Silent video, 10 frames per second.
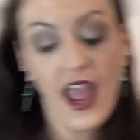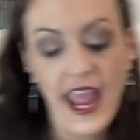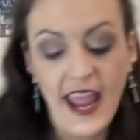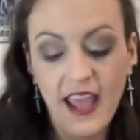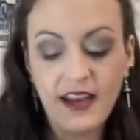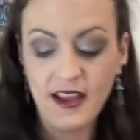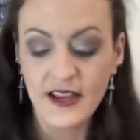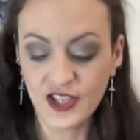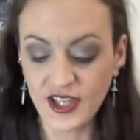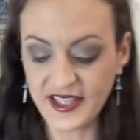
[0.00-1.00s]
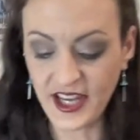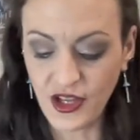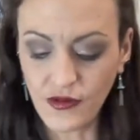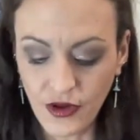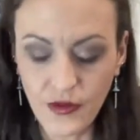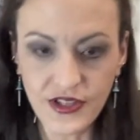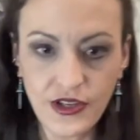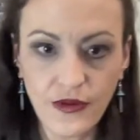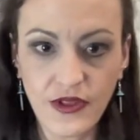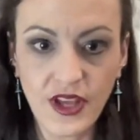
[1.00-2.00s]
And she said, you'll know what to
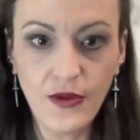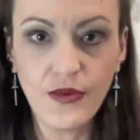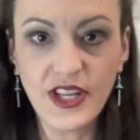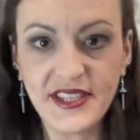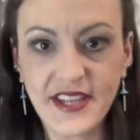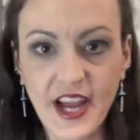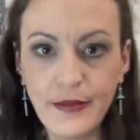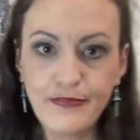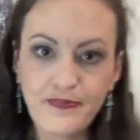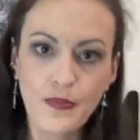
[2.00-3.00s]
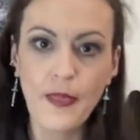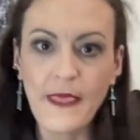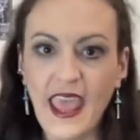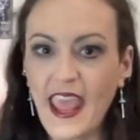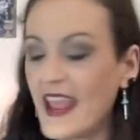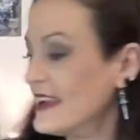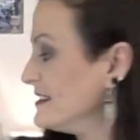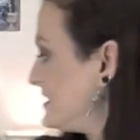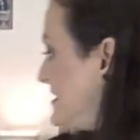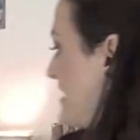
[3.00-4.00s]
do with it when it's time.
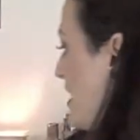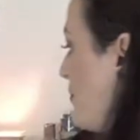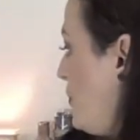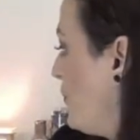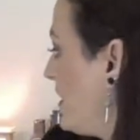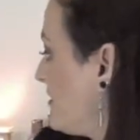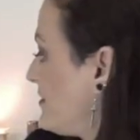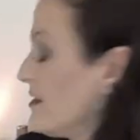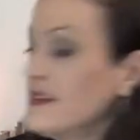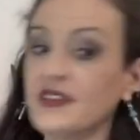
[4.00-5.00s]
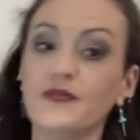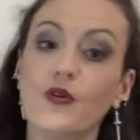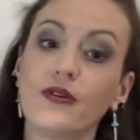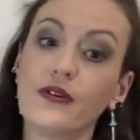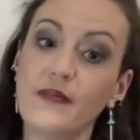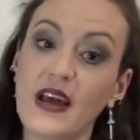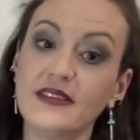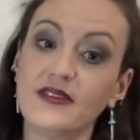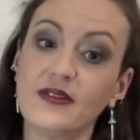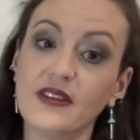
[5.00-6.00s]
And same with this mortar and
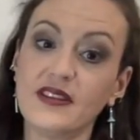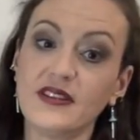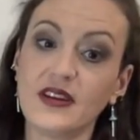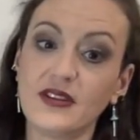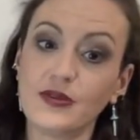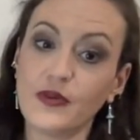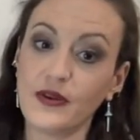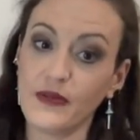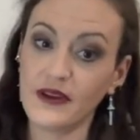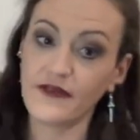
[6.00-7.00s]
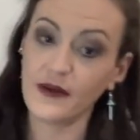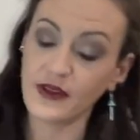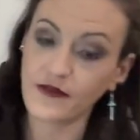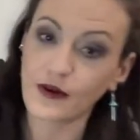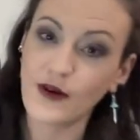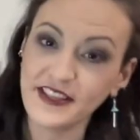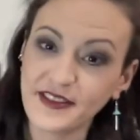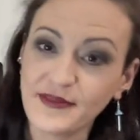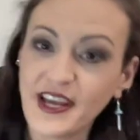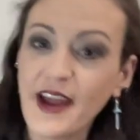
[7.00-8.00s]
pestle. This has also been in my family for quite
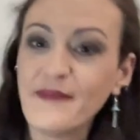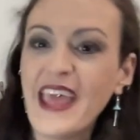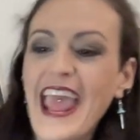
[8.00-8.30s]
some time.